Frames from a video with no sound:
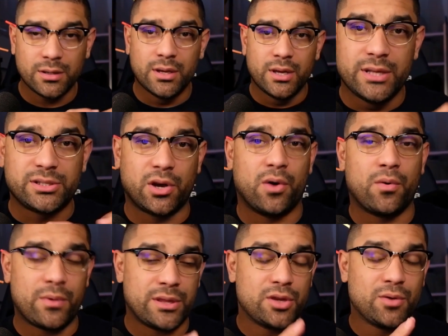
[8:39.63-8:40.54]
So
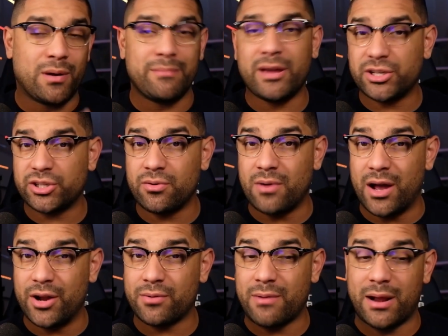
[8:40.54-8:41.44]
you want to make sure you
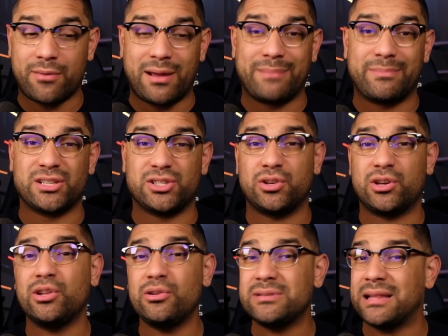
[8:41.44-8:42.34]
underwrite it right, because you can
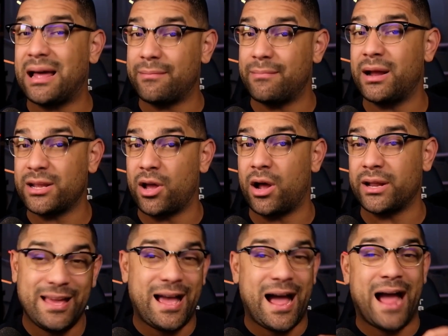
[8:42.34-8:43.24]
lose a lot of money on
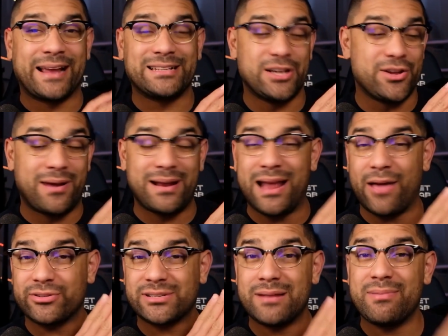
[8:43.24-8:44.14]
it. I can tell you right now, there's
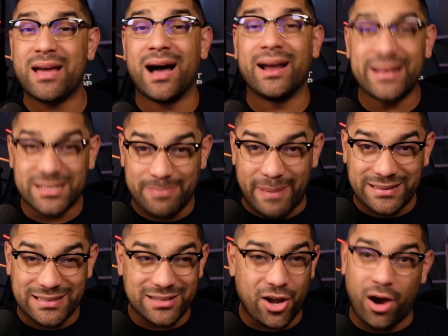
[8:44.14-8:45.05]
going to be
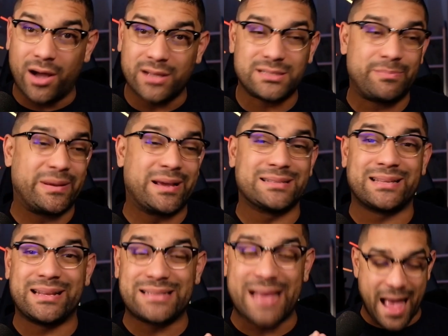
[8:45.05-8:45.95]
unexpected costs because it
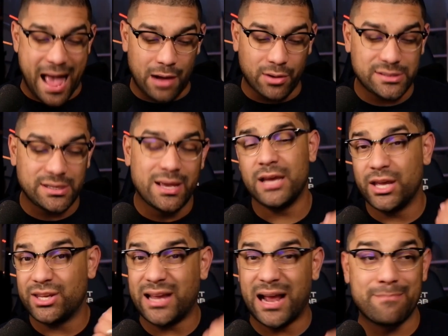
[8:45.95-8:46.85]
is a house.
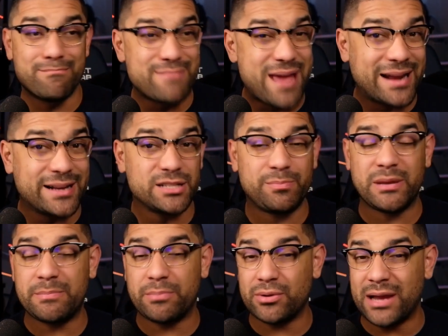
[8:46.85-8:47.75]
You got to manage
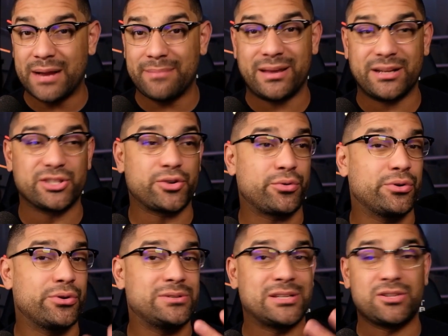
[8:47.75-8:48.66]
people. You got to manage
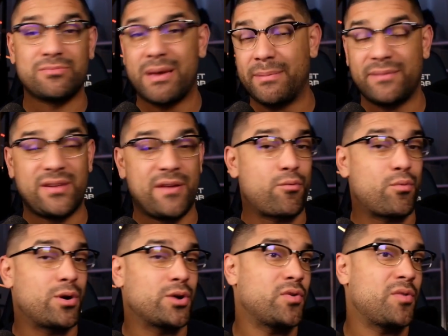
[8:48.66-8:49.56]
crews that you maybe have never
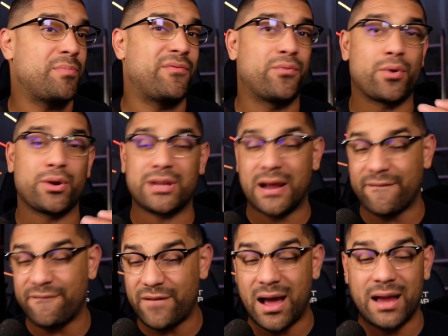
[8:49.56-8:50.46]
worked with before. You got to
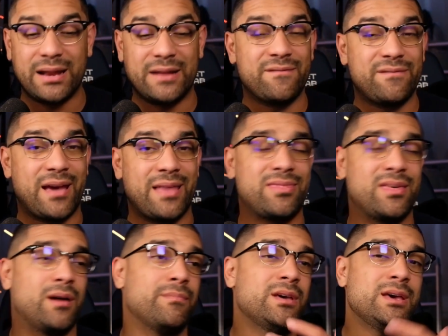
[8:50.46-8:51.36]
find and vet
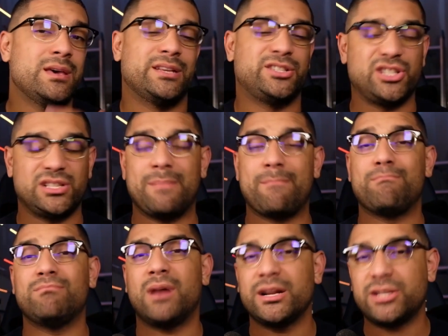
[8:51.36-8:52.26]
them. It's just a
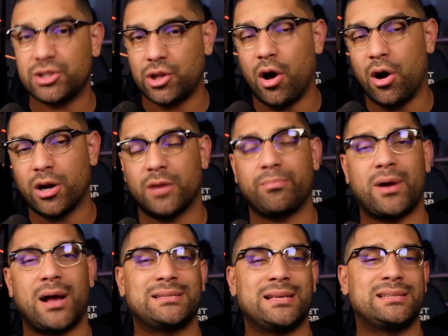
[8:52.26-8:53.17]
much longer
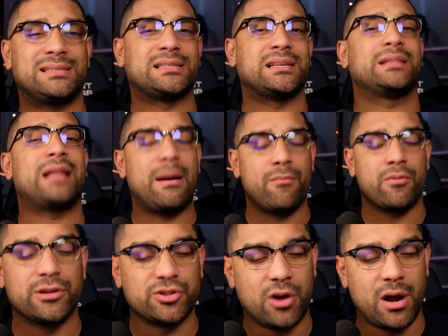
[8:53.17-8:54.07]
process that's a lot more
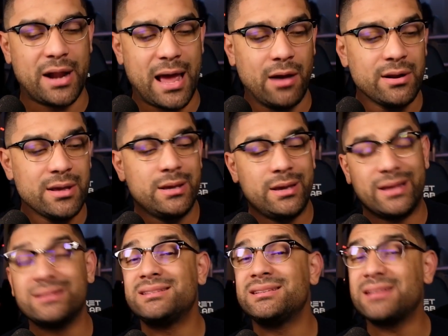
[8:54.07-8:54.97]
drawn out. And
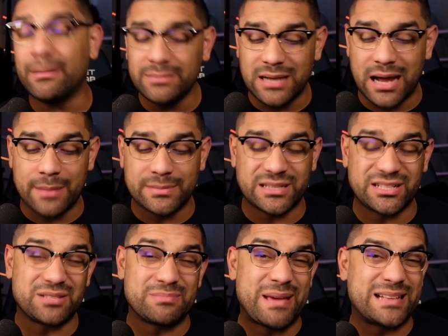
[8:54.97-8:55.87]
sometimes it just
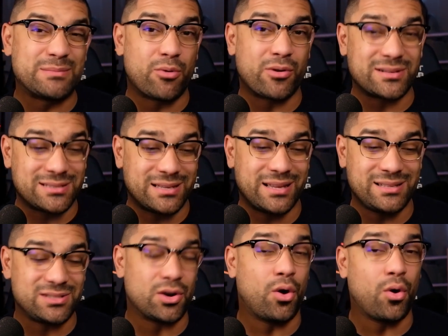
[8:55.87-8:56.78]
makes more sense
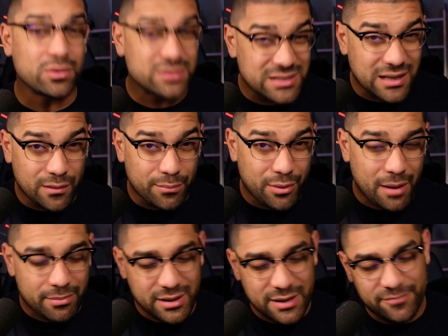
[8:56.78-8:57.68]
to wholesale a
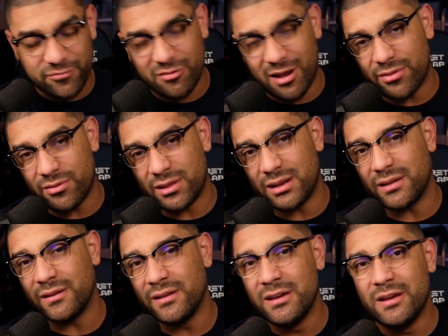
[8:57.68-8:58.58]
property rather than to
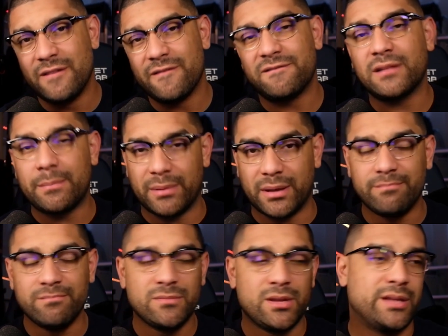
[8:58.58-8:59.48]
flip it.
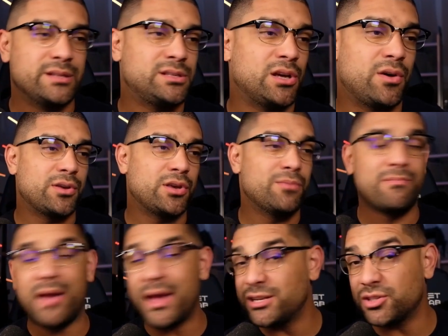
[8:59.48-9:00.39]
And so you
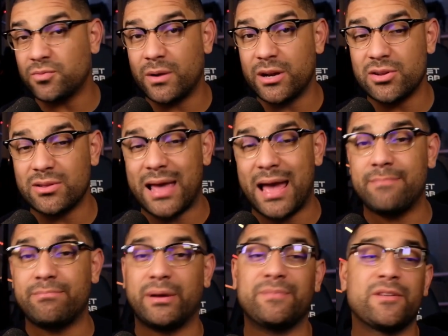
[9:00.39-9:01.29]
may just want to do that,
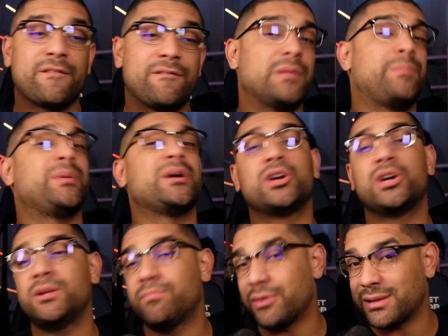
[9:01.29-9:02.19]
but flipping could
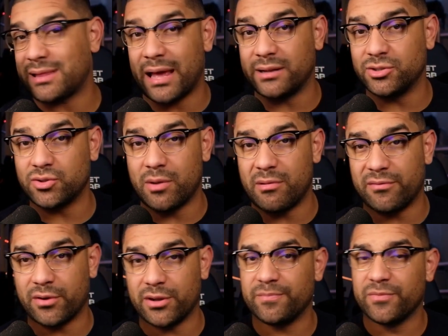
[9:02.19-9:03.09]
bring that enjoyment for you.